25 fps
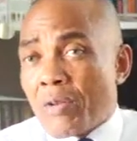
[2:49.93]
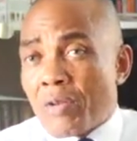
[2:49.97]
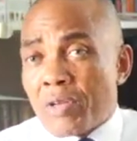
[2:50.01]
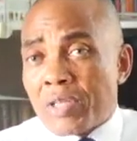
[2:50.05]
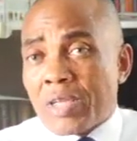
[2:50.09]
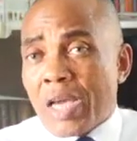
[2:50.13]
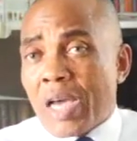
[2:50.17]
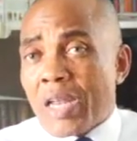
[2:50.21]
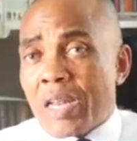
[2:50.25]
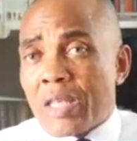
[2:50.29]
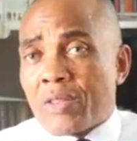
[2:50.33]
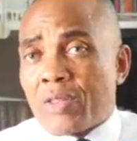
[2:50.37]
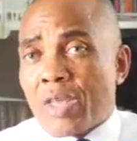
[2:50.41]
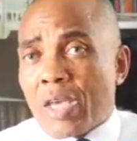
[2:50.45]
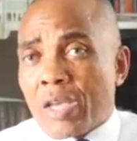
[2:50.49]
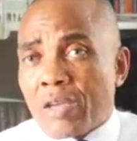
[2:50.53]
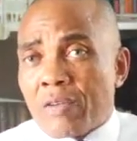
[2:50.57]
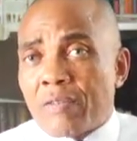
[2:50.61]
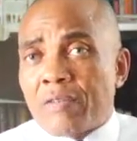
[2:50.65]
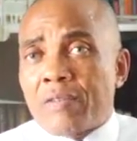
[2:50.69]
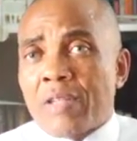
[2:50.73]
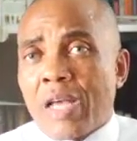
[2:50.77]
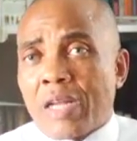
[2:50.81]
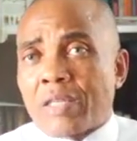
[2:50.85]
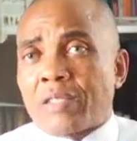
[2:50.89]
Those are the
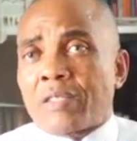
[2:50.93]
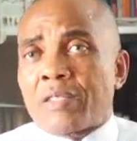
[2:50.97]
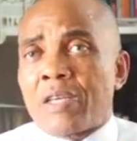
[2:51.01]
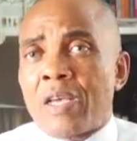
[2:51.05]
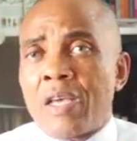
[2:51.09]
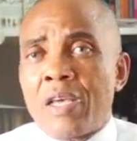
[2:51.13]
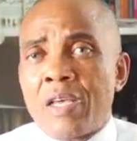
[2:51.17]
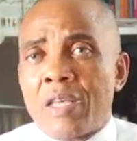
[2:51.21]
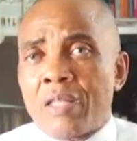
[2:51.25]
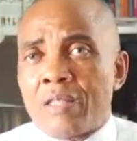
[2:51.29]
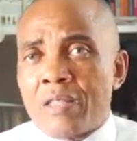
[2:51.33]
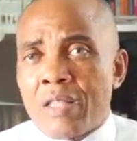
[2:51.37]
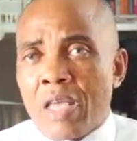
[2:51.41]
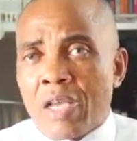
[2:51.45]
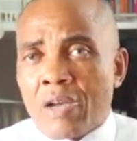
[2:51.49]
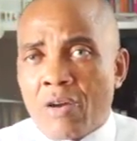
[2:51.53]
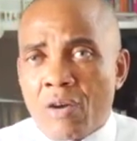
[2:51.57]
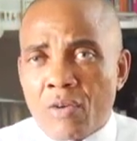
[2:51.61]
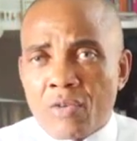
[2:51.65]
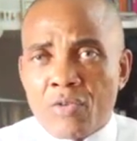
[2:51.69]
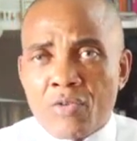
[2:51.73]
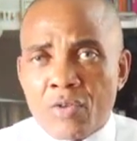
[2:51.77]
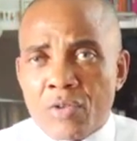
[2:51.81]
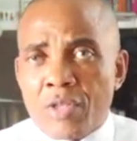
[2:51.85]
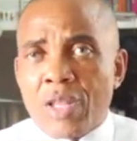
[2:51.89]
things that
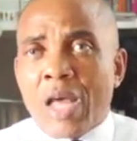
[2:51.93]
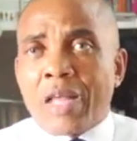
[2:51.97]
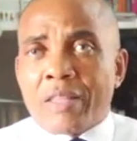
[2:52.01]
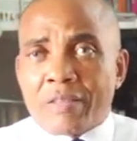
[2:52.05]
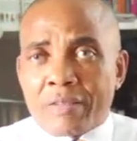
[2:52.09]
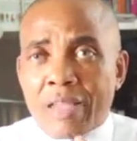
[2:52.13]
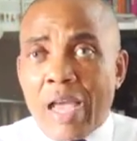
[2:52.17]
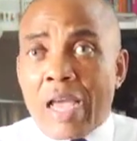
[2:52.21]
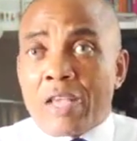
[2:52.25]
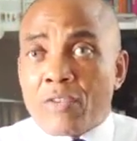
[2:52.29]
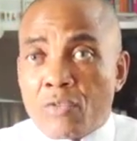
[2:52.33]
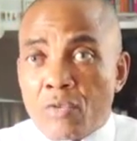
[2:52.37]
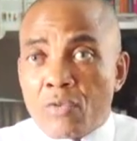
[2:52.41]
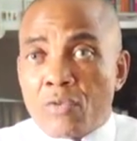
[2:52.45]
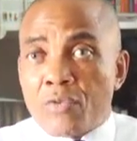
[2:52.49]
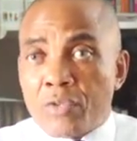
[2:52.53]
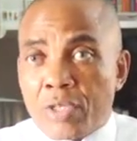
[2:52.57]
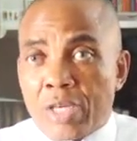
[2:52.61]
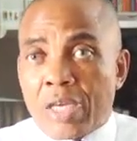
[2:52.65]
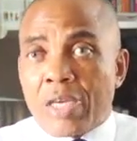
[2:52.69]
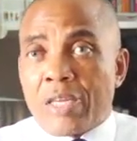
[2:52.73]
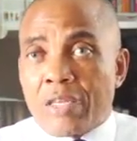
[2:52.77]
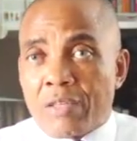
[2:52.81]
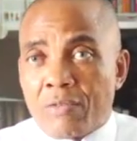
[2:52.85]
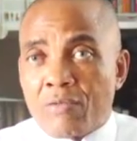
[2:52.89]
that title
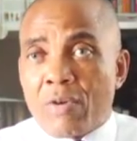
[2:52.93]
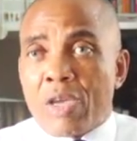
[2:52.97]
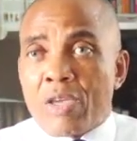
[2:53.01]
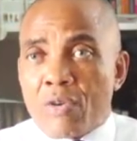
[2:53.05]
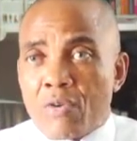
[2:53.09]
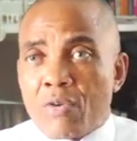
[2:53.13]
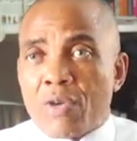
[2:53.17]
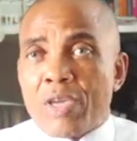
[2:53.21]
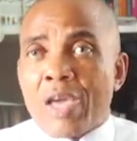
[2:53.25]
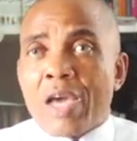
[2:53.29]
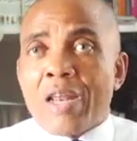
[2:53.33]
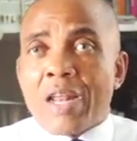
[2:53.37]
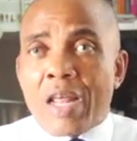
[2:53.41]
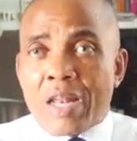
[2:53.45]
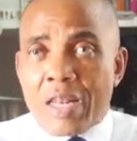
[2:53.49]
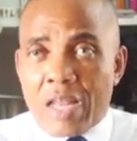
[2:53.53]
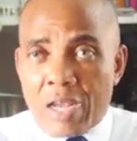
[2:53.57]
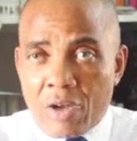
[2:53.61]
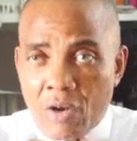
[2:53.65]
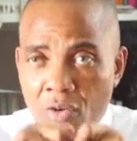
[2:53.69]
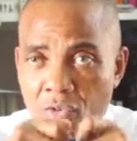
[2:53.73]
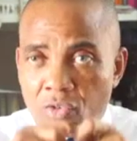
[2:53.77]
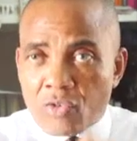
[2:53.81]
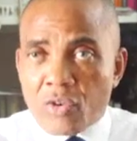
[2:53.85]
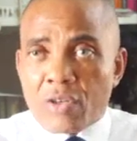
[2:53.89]
deed. When you hear that
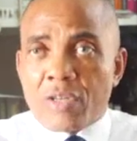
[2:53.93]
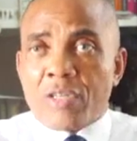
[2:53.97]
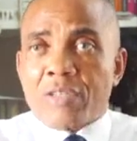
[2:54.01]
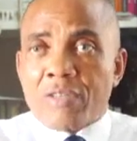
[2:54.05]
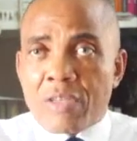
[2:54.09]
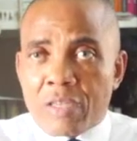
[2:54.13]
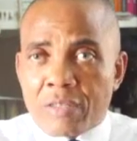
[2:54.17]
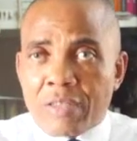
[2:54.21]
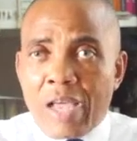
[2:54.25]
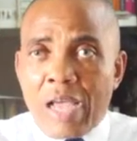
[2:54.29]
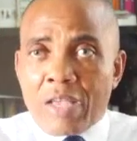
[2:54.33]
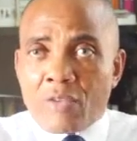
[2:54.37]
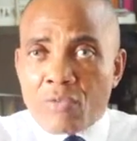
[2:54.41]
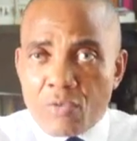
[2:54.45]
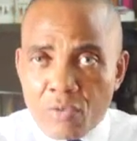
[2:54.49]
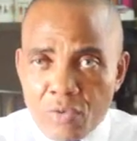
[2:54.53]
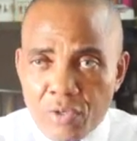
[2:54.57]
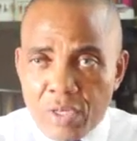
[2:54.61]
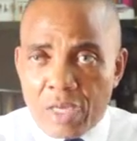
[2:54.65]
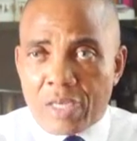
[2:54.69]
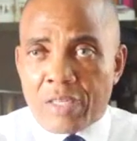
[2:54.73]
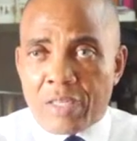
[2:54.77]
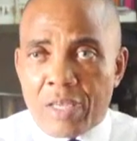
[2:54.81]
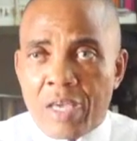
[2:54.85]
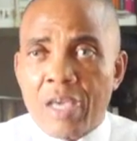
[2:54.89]
the constitution is the title
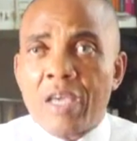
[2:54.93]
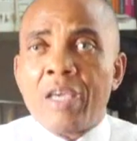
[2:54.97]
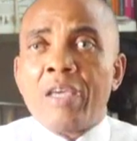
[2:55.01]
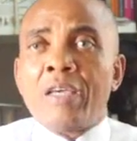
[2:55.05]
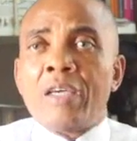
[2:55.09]
deed,